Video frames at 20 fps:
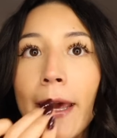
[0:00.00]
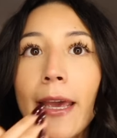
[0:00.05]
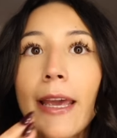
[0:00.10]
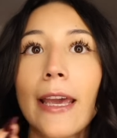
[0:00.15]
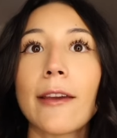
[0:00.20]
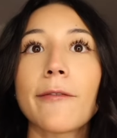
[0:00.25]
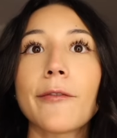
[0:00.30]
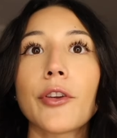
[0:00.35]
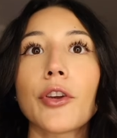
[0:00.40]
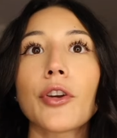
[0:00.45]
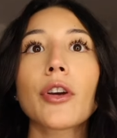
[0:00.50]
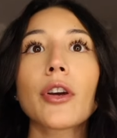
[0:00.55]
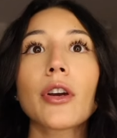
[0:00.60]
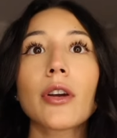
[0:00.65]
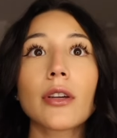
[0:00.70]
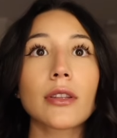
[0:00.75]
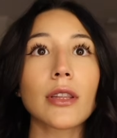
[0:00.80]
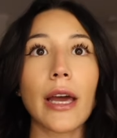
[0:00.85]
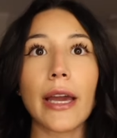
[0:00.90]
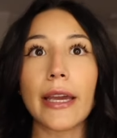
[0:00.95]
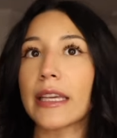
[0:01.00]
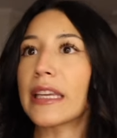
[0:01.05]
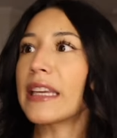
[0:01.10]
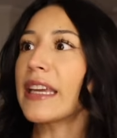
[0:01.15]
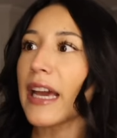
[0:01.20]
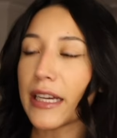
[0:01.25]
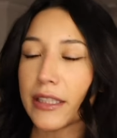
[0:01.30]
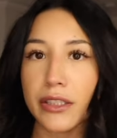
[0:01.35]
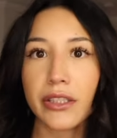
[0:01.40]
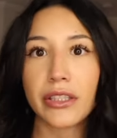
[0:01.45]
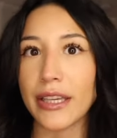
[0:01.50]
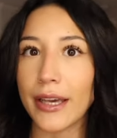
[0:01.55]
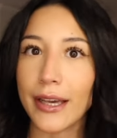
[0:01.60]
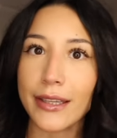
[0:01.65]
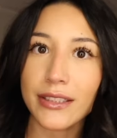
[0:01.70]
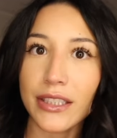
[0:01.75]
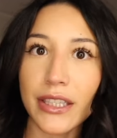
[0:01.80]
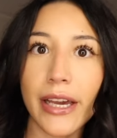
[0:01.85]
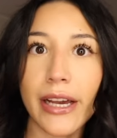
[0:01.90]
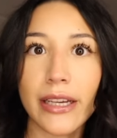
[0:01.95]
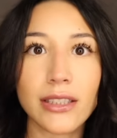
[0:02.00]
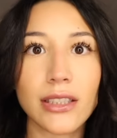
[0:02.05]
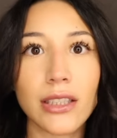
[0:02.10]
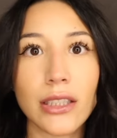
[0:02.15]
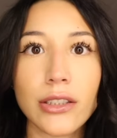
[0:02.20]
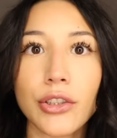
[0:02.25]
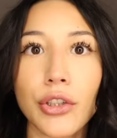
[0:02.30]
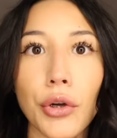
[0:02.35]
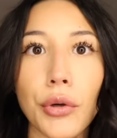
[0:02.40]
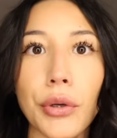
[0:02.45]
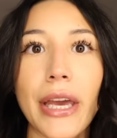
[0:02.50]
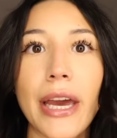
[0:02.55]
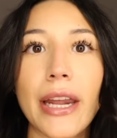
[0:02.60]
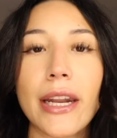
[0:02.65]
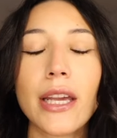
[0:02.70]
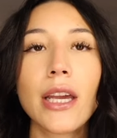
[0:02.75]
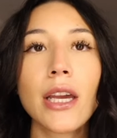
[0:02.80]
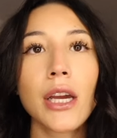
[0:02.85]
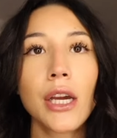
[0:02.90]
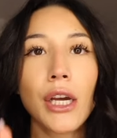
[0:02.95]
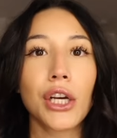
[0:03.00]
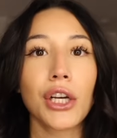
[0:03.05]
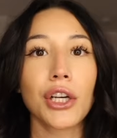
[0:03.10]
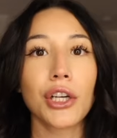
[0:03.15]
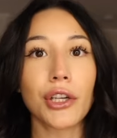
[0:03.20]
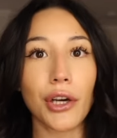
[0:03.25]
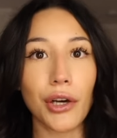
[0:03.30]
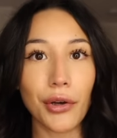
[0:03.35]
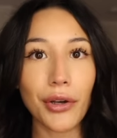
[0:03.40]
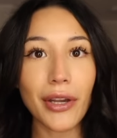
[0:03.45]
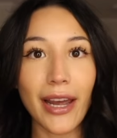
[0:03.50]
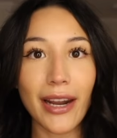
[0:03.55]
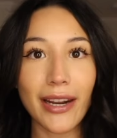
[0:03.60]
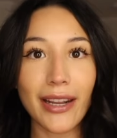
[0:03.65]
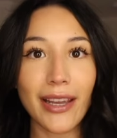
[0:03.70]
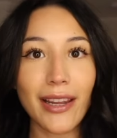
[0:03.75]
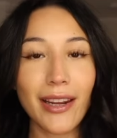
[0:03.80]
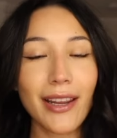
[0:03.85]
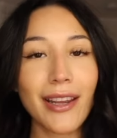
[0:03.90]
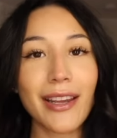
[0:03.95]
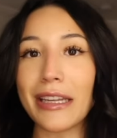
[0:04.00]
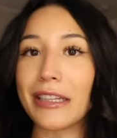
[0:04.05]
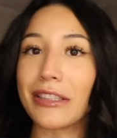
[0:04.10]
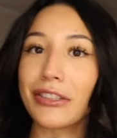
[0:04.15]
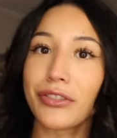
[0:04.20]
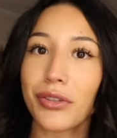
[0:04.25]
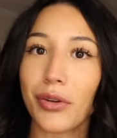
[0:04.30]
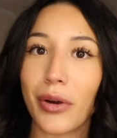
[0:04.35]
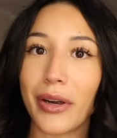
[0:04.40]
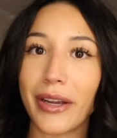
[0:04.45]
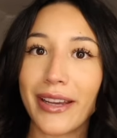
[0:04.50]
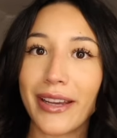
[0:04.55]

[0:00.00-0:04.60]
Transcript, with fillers: if you're like yes yes yes let's go get it go get it enjoy